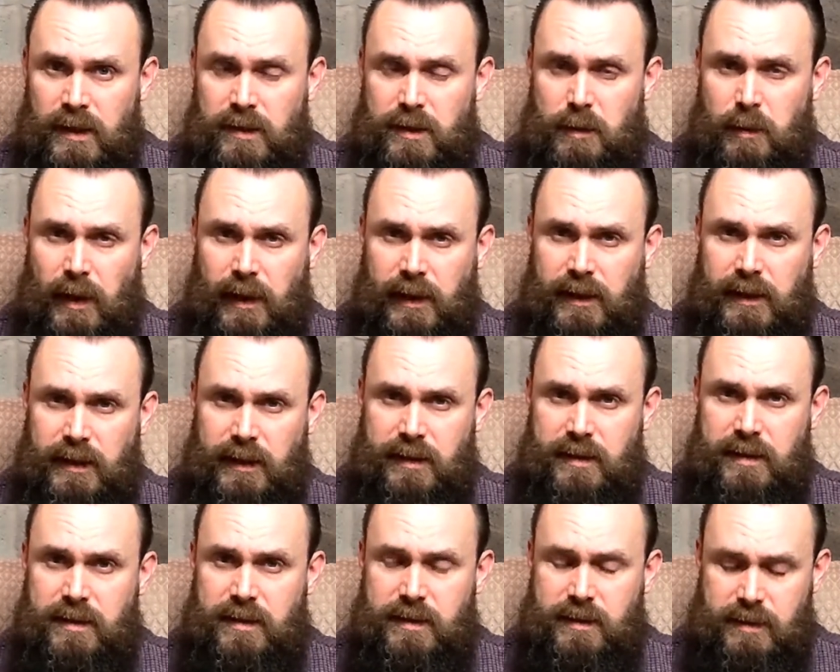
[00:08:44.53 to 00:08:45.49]

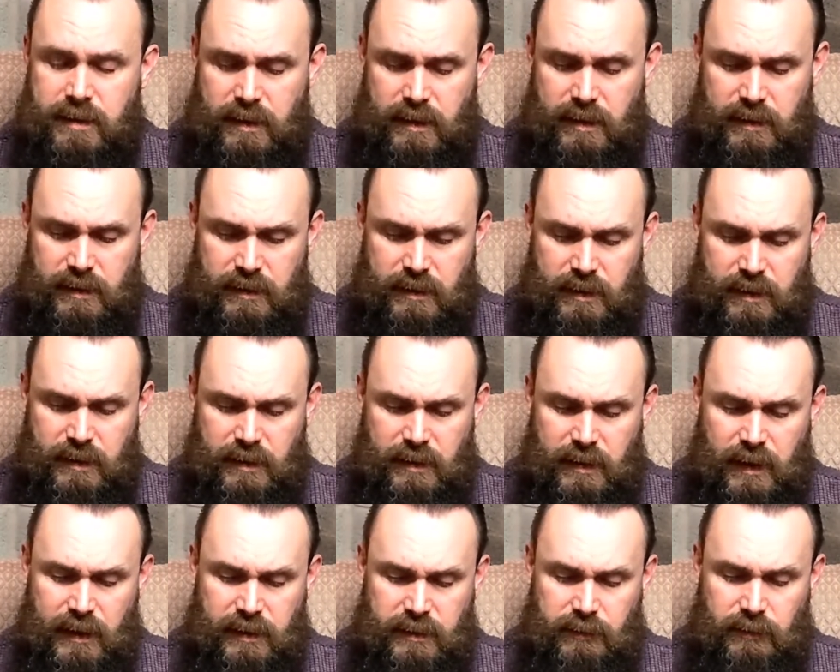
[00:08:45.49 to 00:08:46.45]
tobacconists that
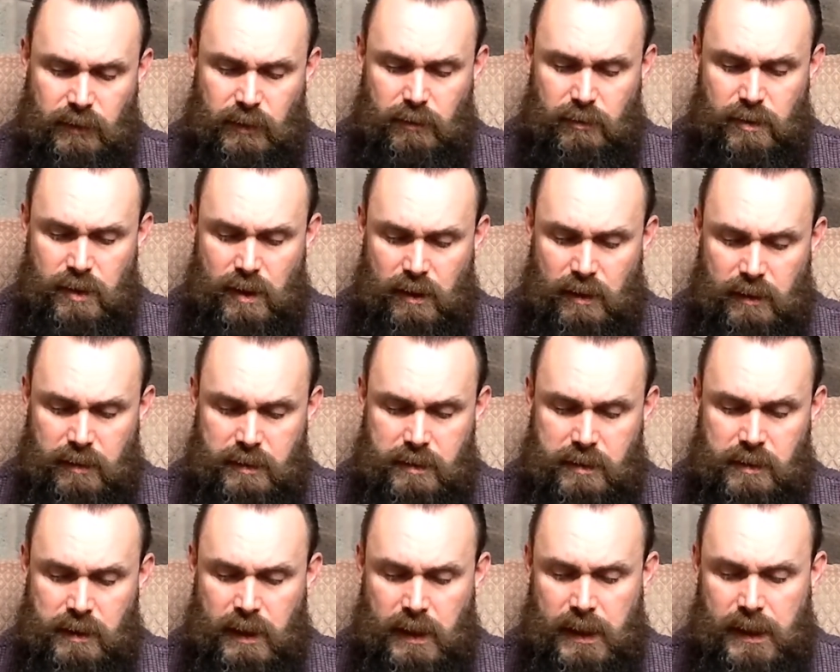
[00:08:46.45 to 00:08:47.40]
had a few
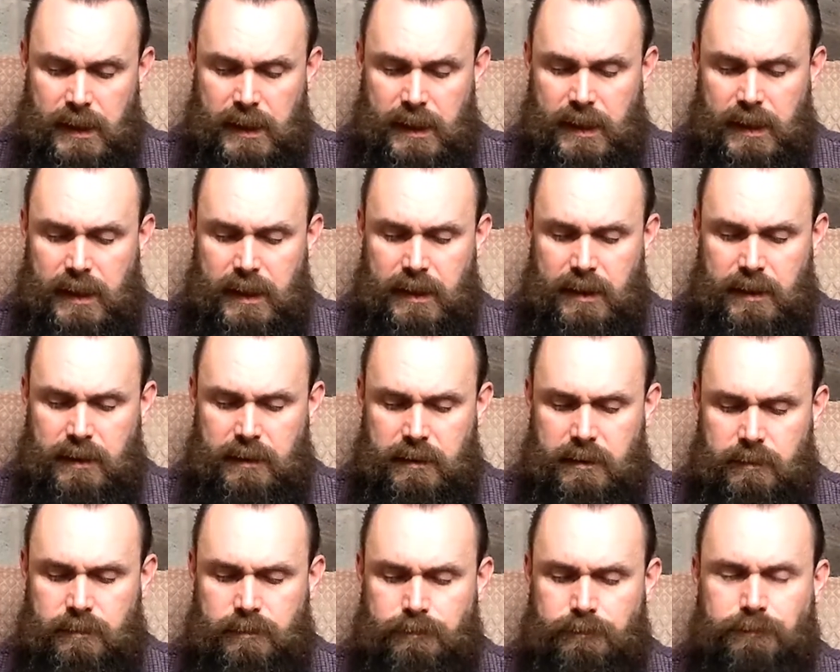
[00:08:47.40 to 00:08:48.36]
jars.
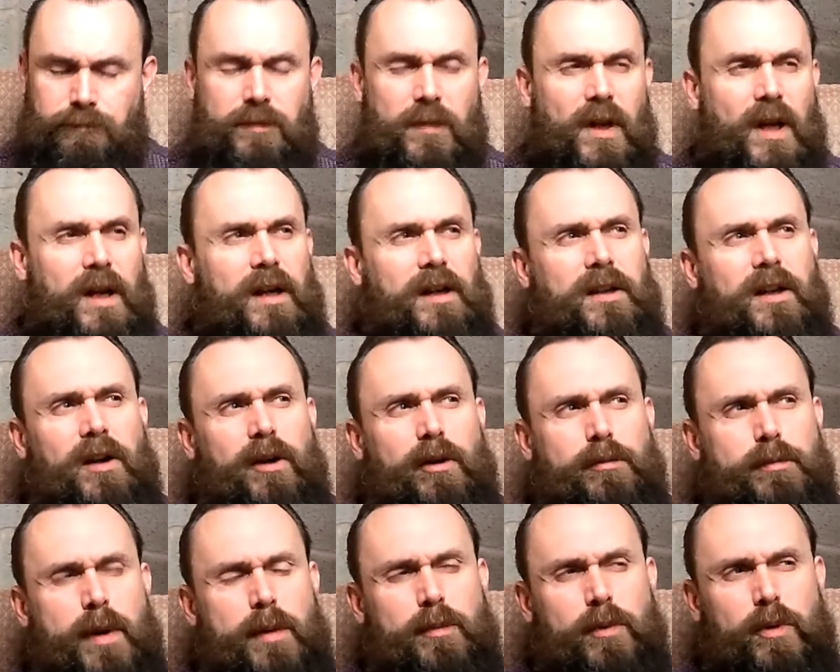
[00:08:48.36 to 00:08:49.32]
I
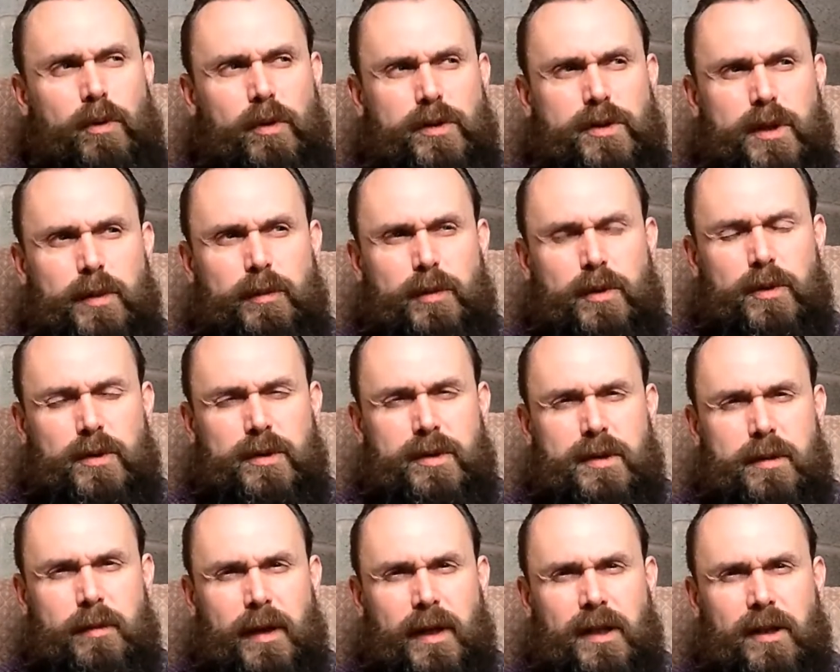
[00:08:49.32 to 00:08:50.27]
can't remember what I bought
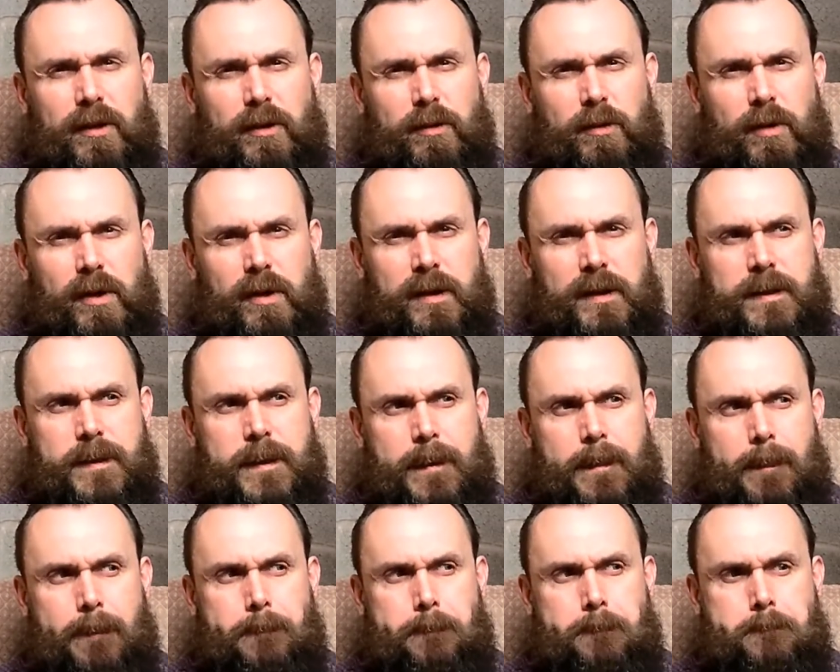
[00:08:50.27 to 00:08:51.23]
tobacco-wise.
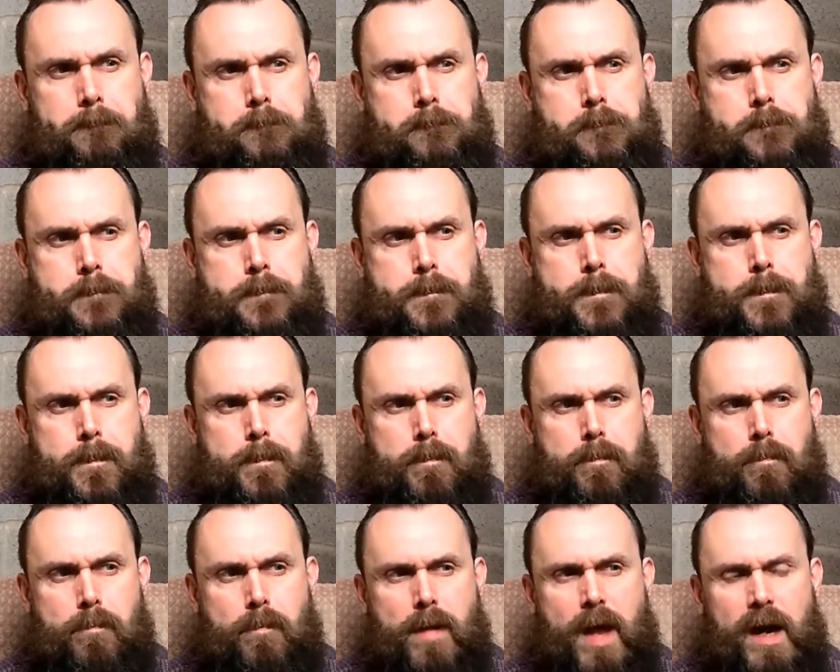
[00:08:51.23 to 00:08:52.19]

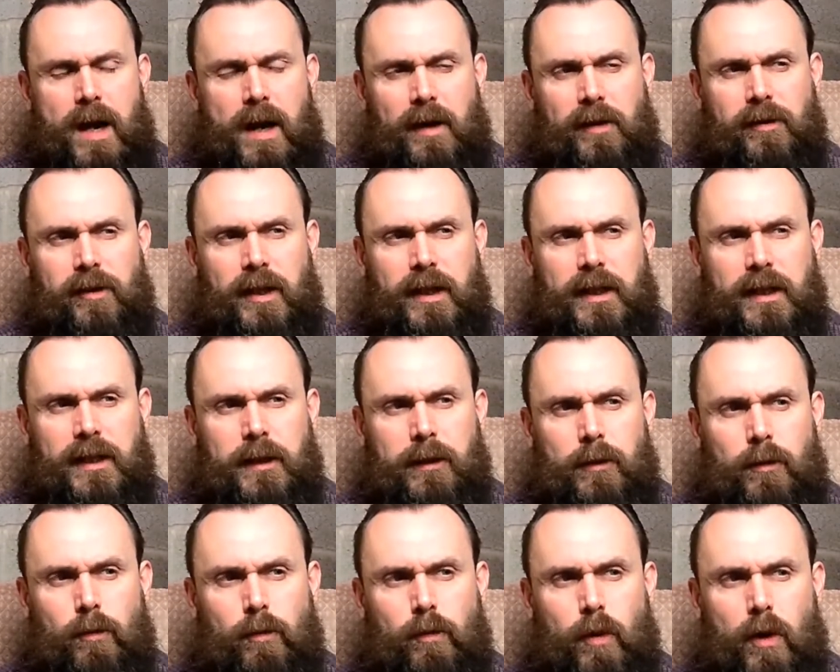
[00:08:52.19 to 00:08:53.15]
I think
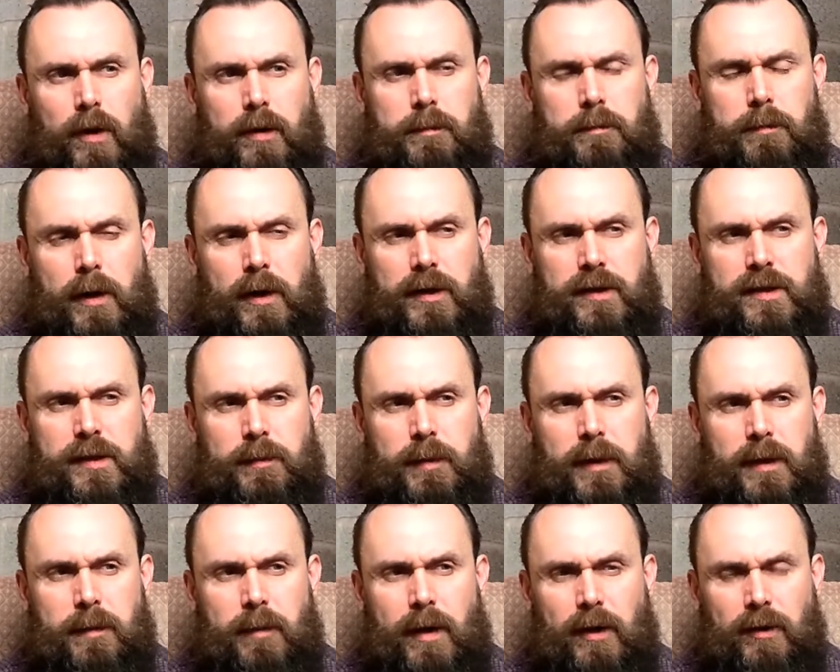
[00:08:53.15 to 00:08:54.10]
one might have
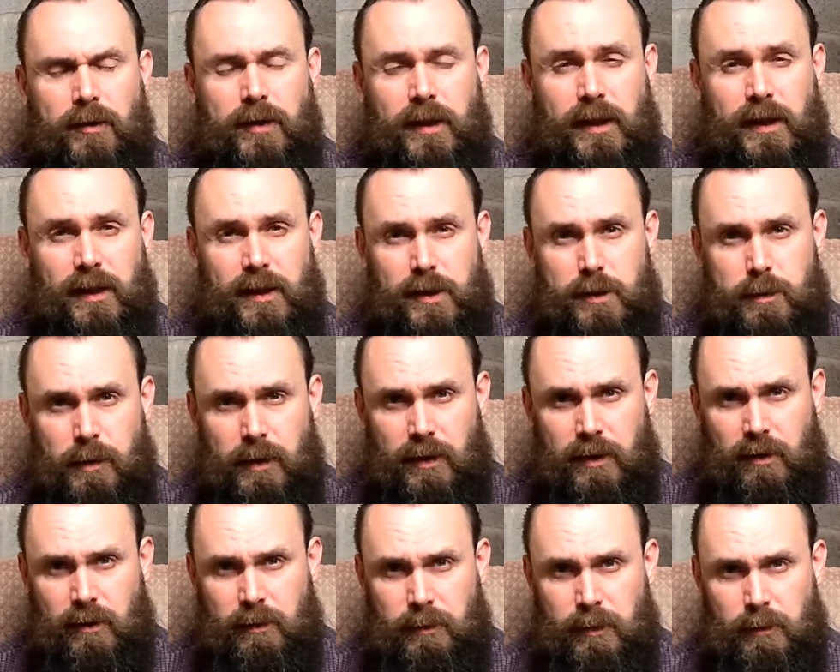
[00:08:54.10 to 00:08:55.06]
been a mild English, but
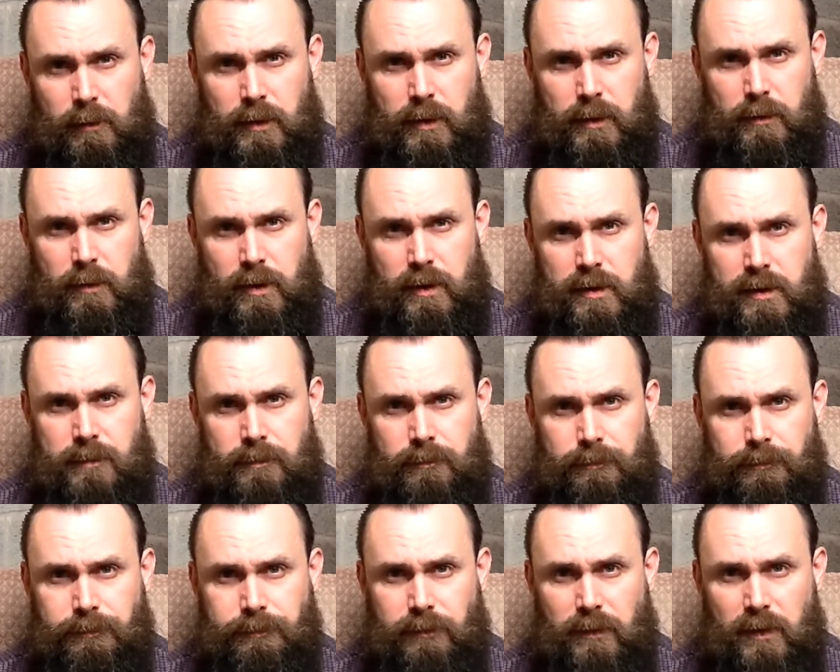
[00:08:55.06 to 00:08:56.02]
I can't remember what it was.
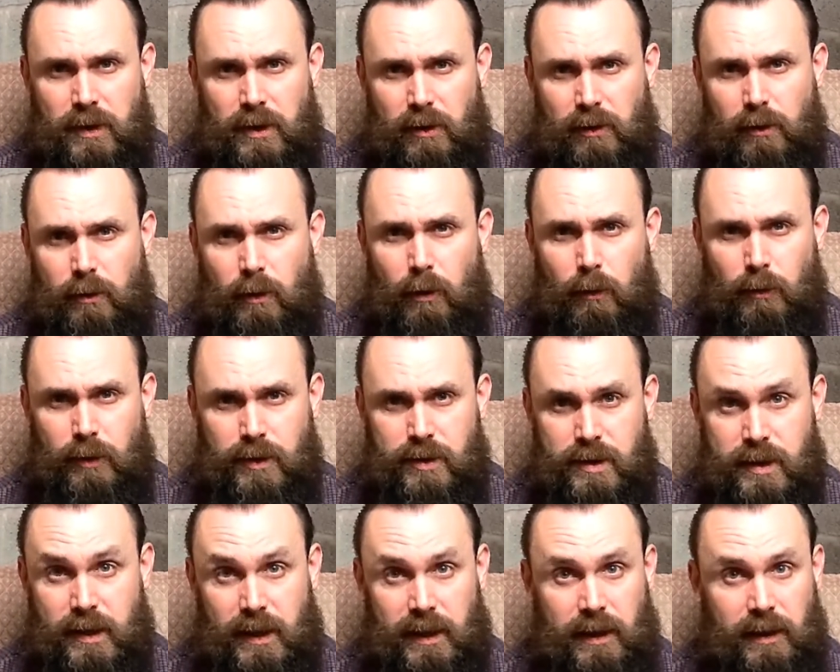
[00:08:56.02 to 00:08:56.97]
The other one was
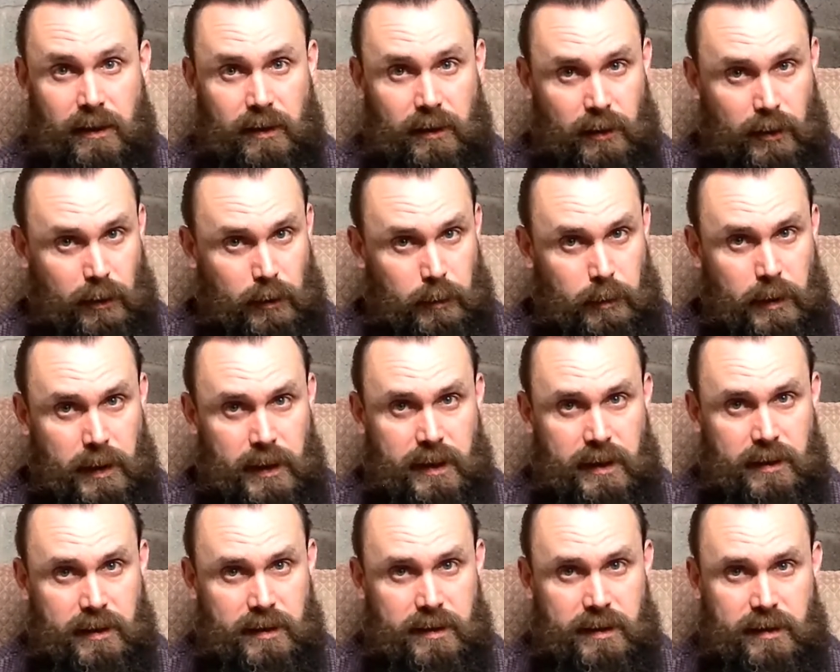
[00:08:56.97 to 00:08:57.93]
the
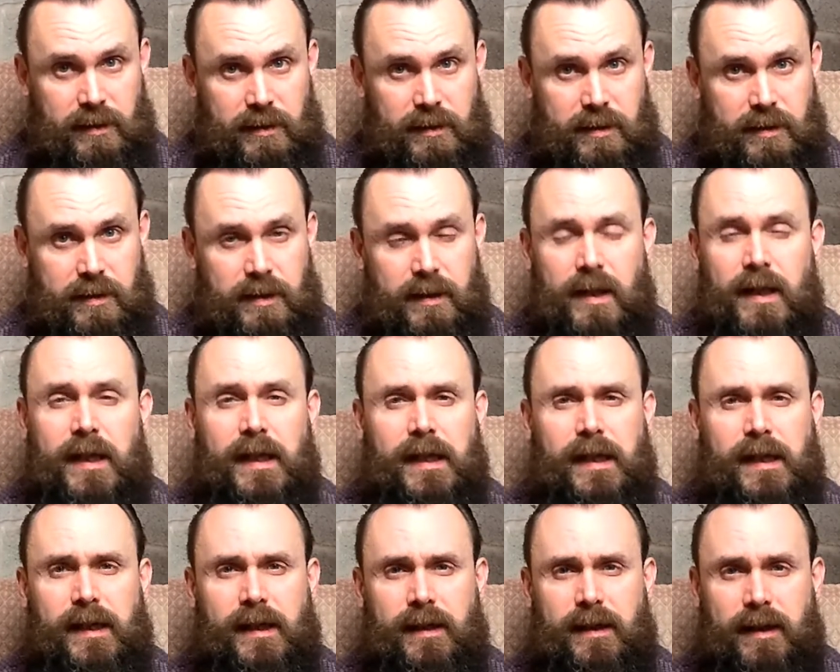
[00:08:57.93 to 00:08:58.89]
ubiquitous
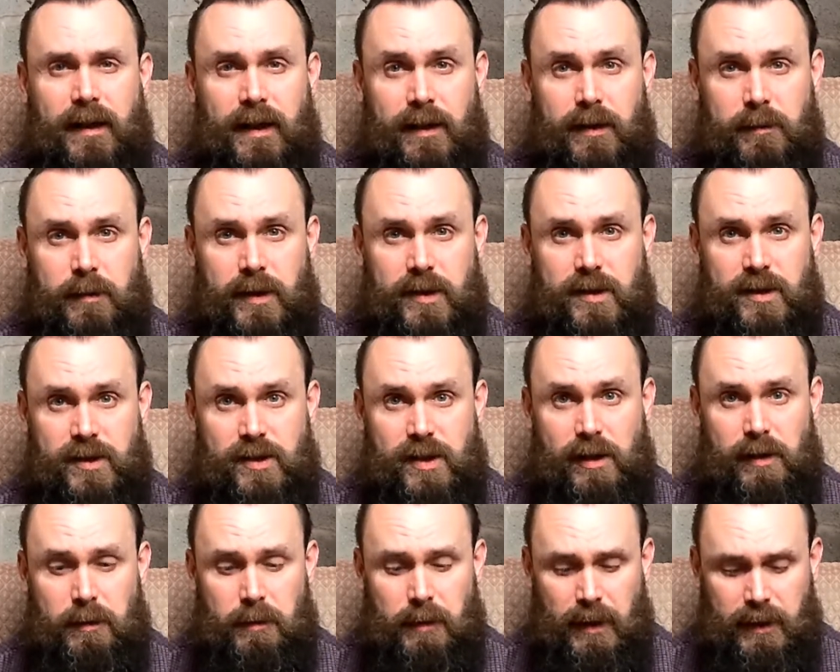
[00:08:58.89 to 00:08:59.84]
aromatic
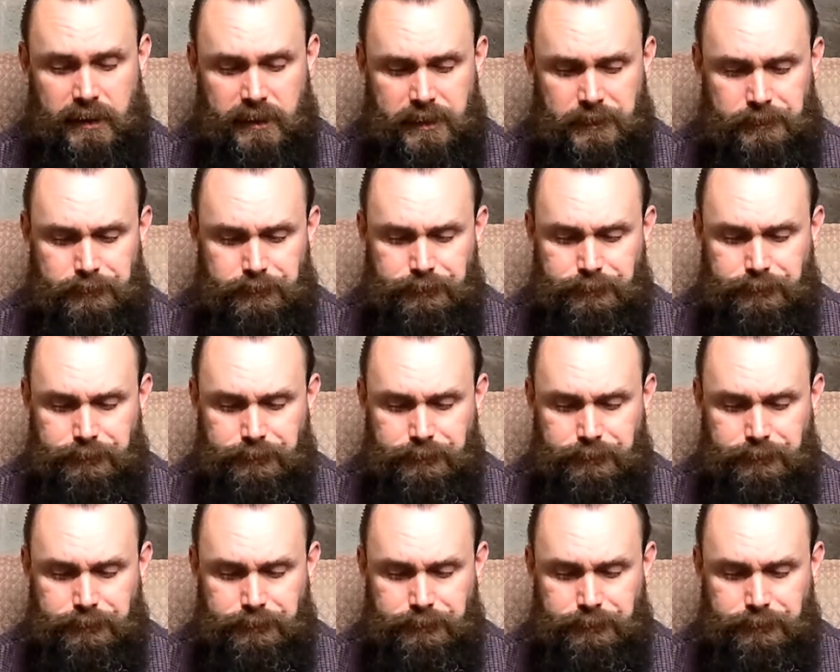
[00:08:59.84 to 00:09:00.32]
cherry blend,